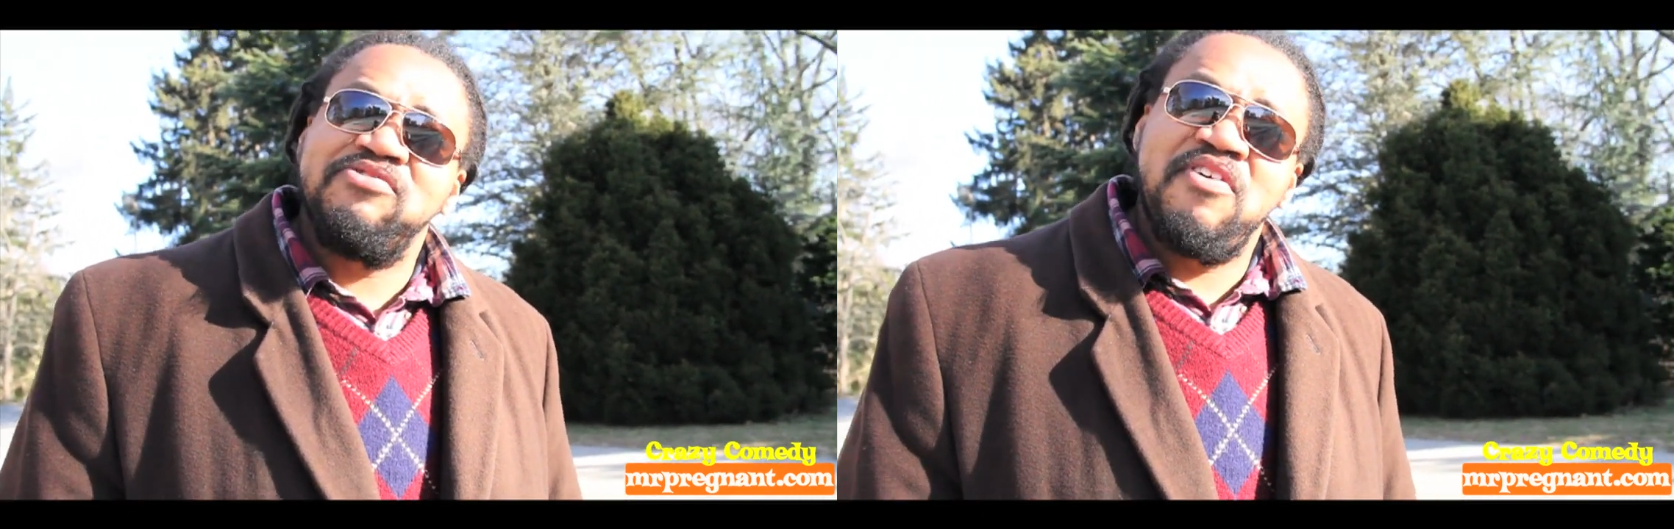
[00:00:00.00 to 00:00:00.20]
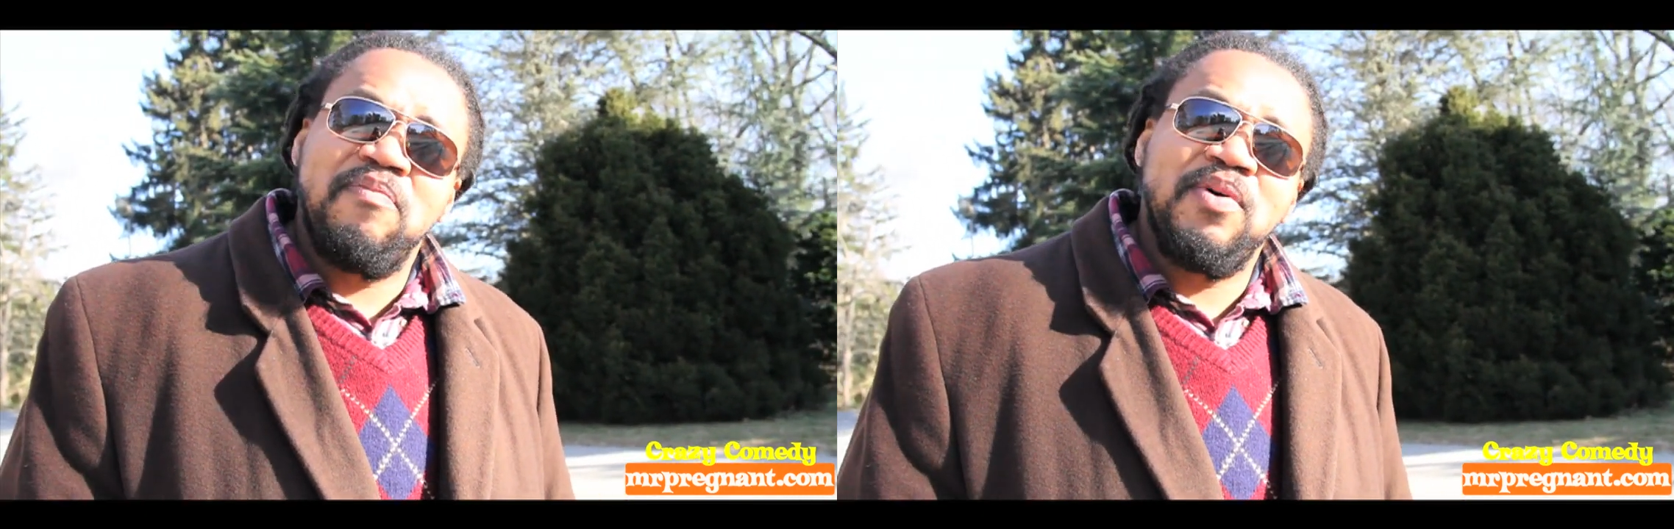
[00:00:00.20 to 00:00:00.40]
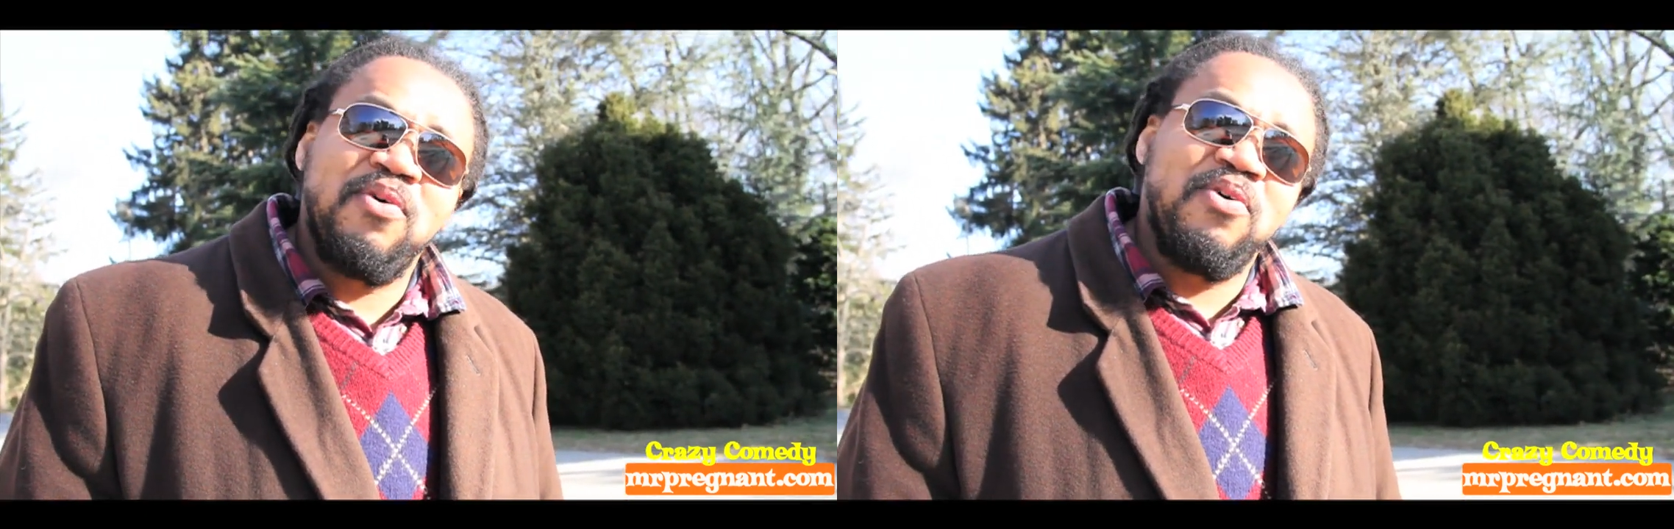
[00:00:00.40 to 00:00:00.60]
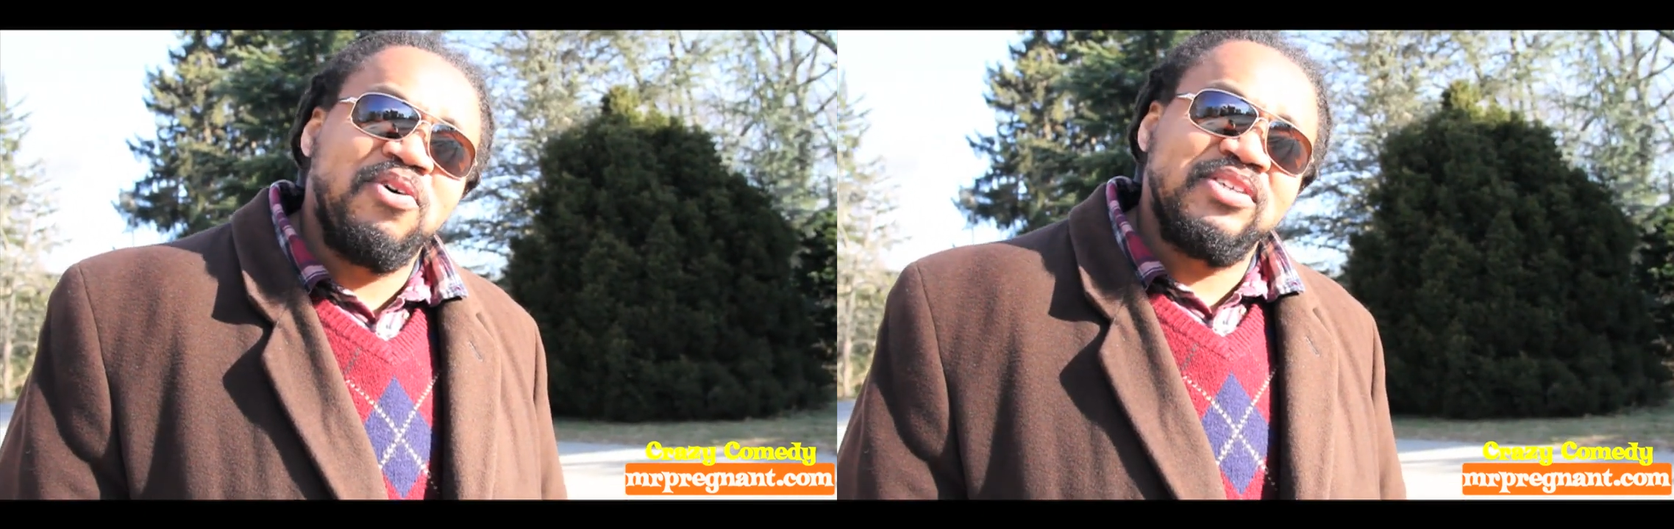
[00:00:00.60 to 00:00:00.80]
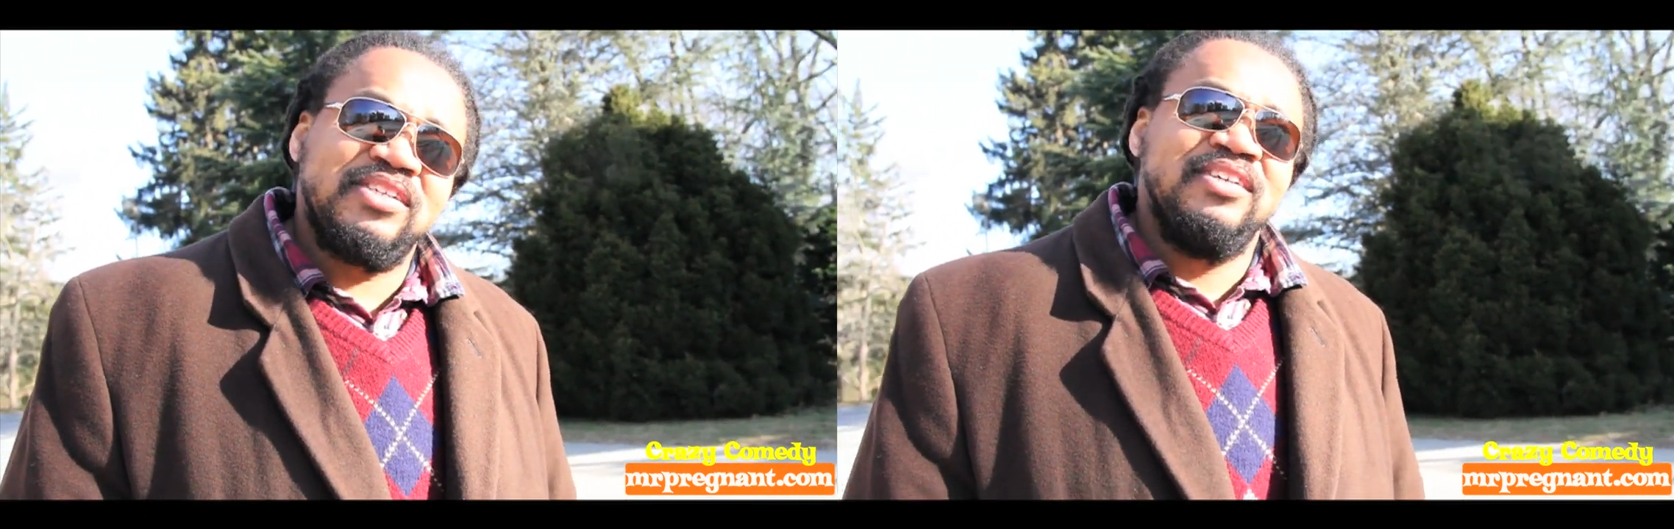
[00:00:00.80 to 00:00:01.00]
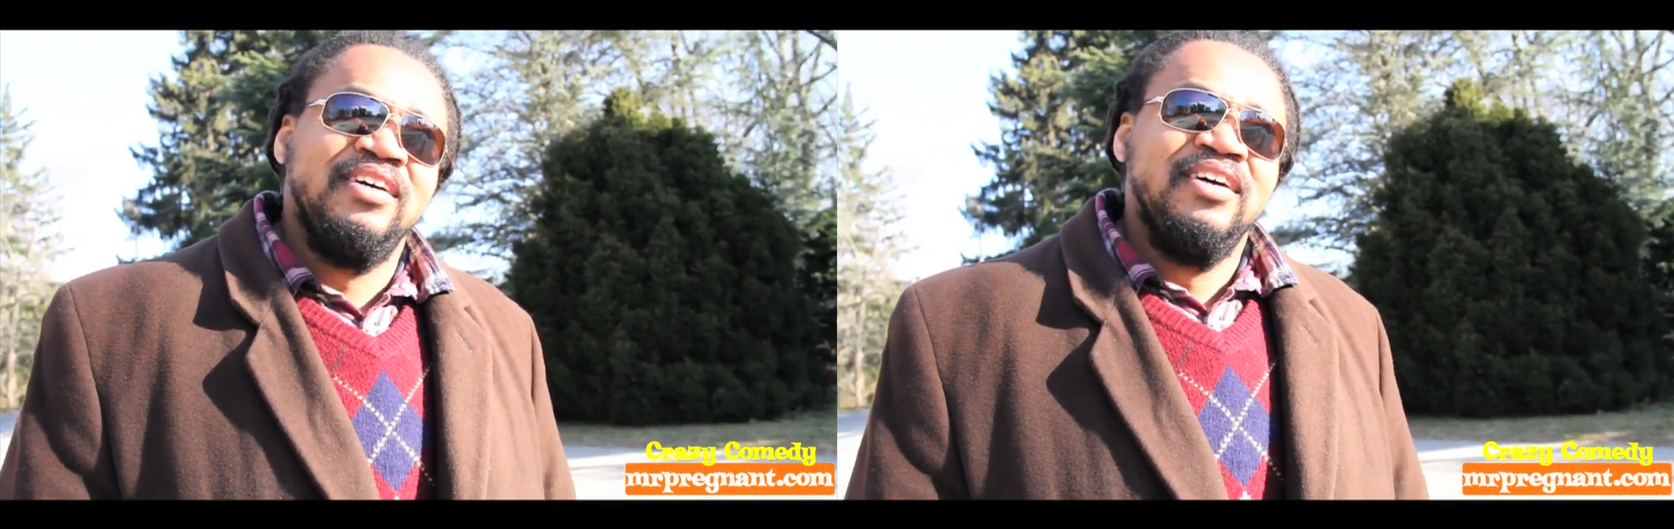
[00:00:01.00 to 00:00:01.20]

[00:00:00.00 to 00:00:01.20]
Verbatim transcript: raped a horse